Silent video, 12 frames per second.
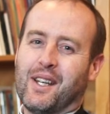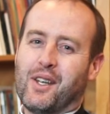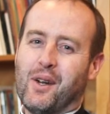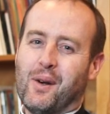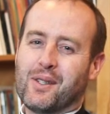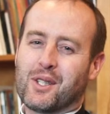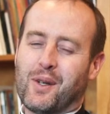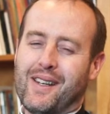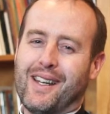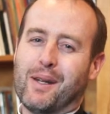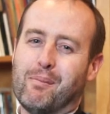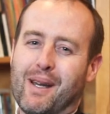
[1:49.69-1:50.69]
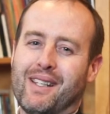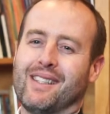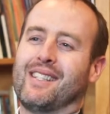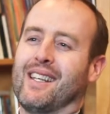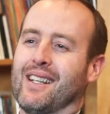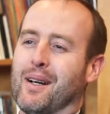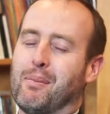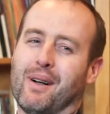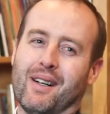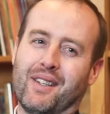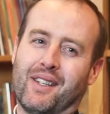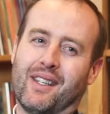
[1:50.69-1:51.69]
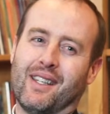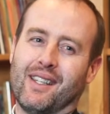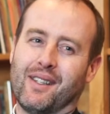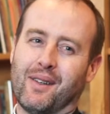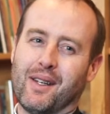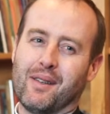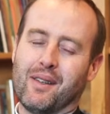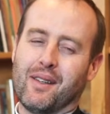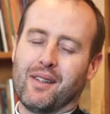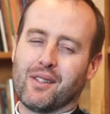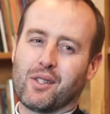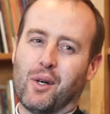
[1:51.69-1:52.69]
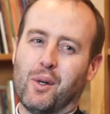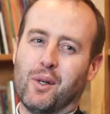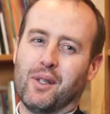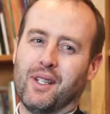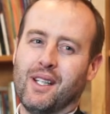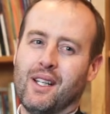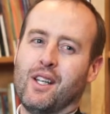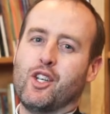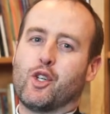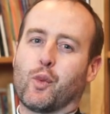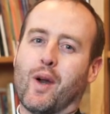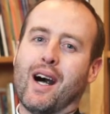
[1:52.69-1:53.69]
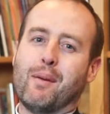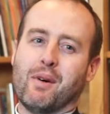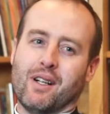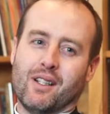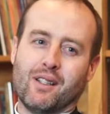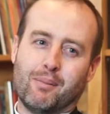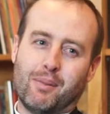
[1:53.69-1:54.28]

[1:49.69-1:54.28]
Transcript: You know, it's a great day to meditate upon, right, this whole drama